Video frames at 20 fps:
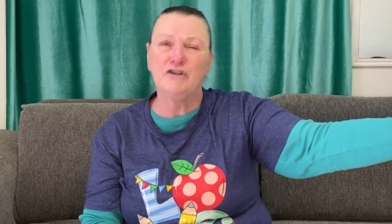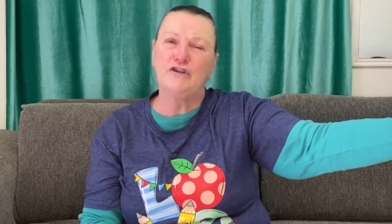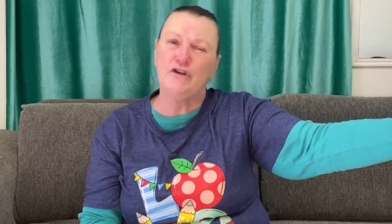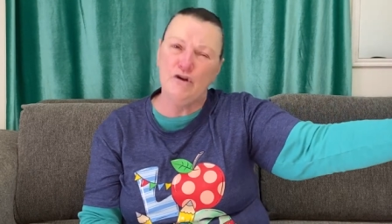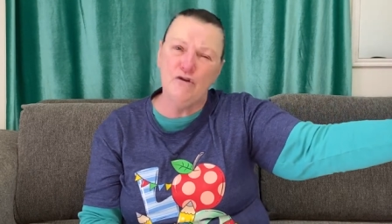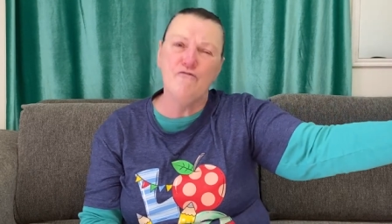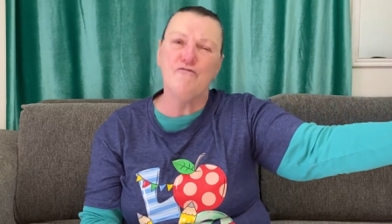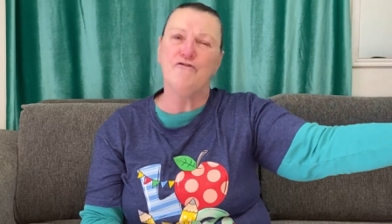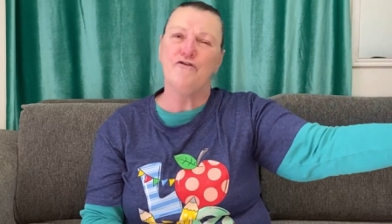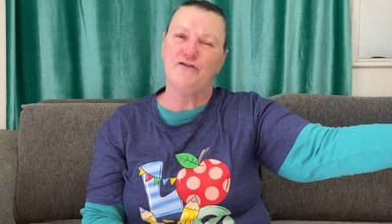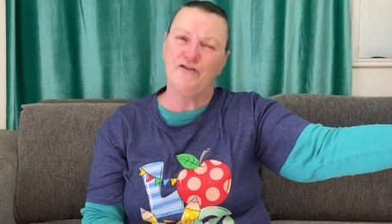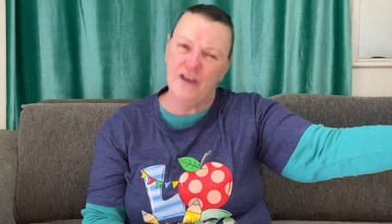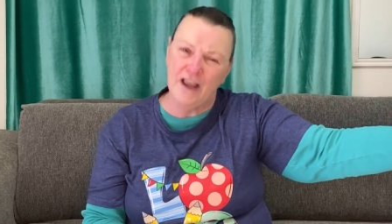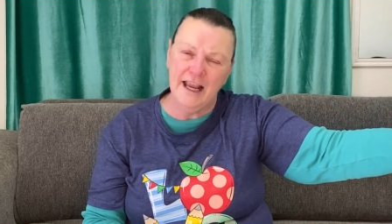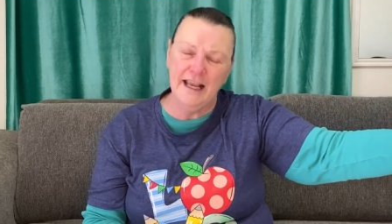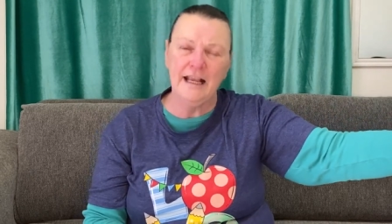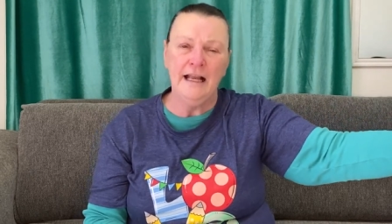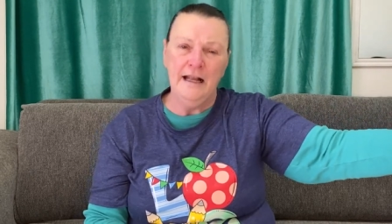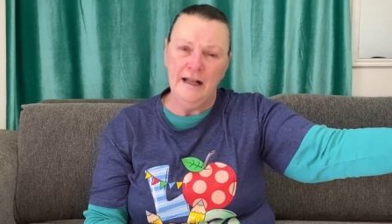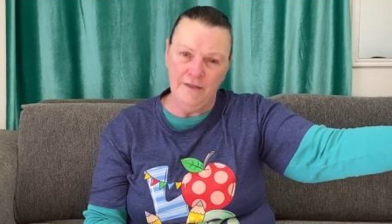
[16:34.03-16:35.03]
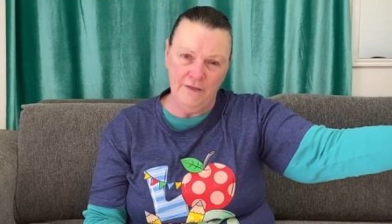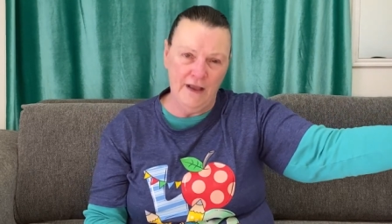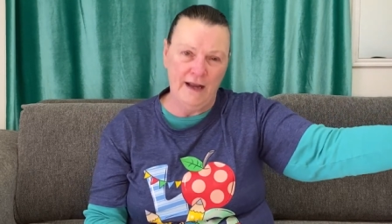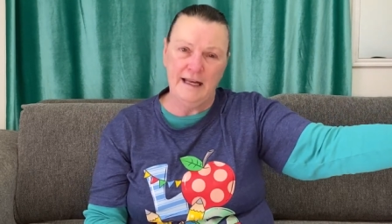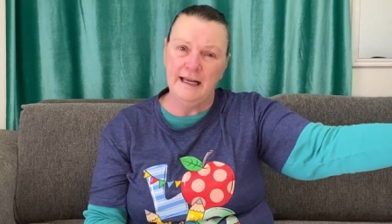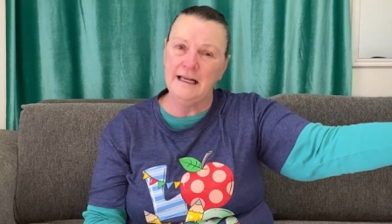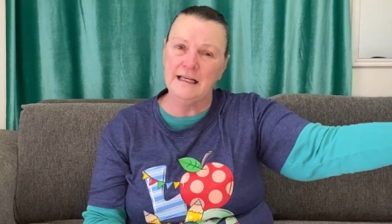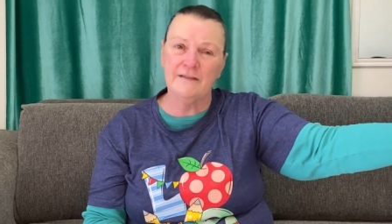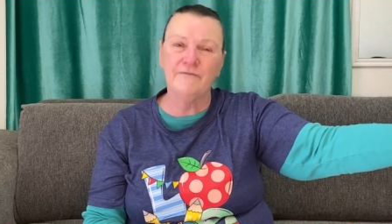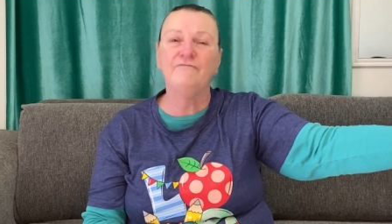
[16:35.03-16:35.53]
Do you think that
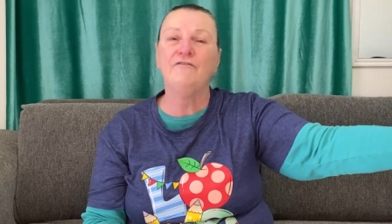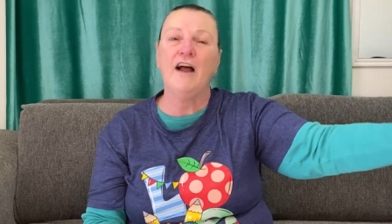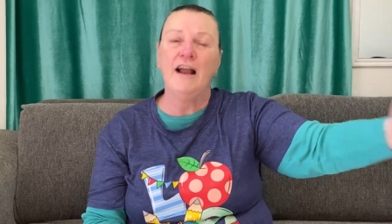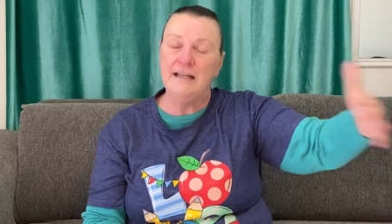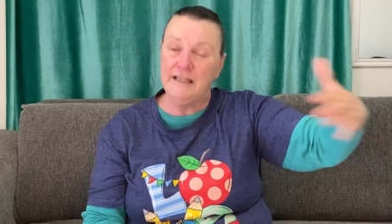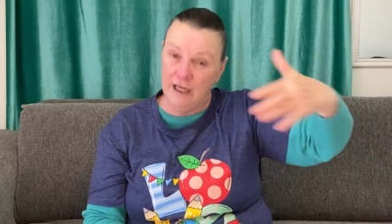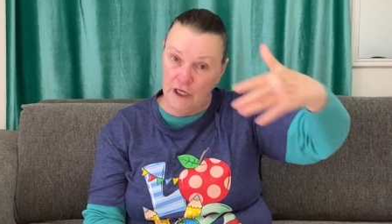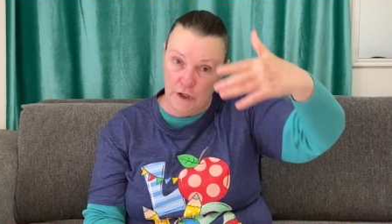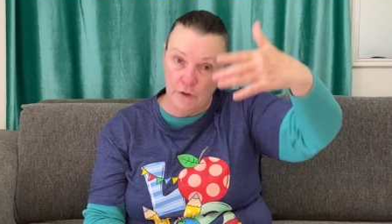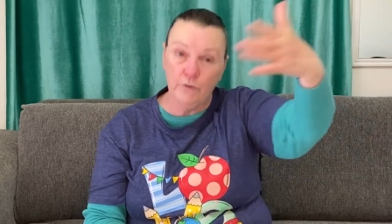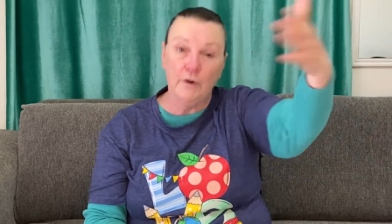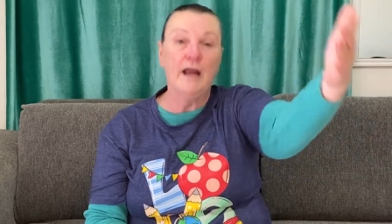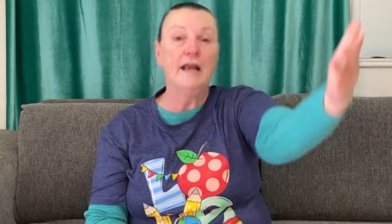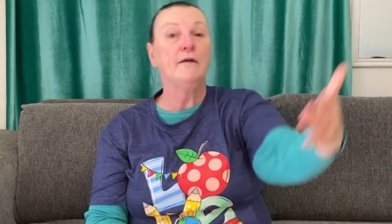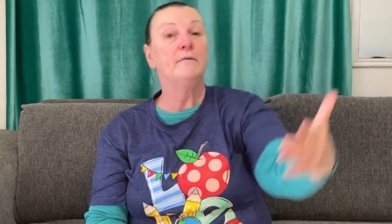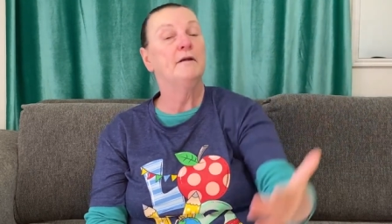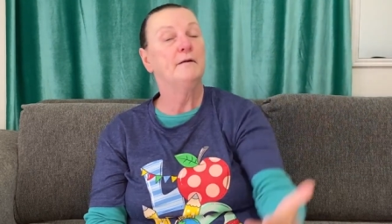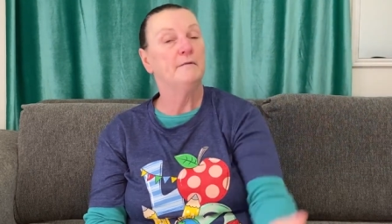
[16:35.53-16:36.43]
he's finding great